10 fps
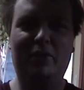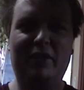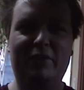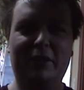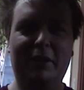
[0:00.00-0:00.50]
both
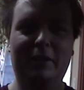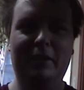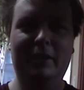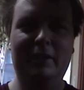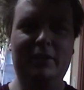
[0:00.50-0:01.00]
have
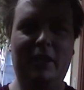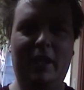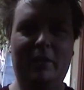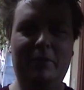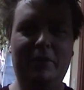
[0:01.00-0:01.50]

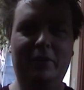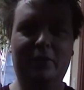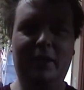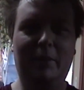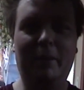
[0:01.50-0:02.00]
Tom in
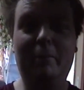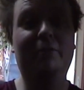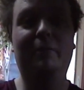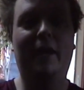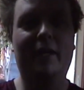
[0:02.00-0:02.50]
their name. They
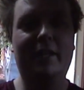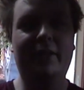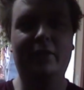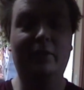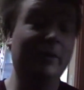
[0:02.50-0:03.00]
must be
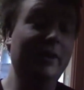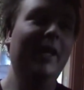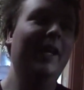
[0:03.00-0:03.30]
identical, but,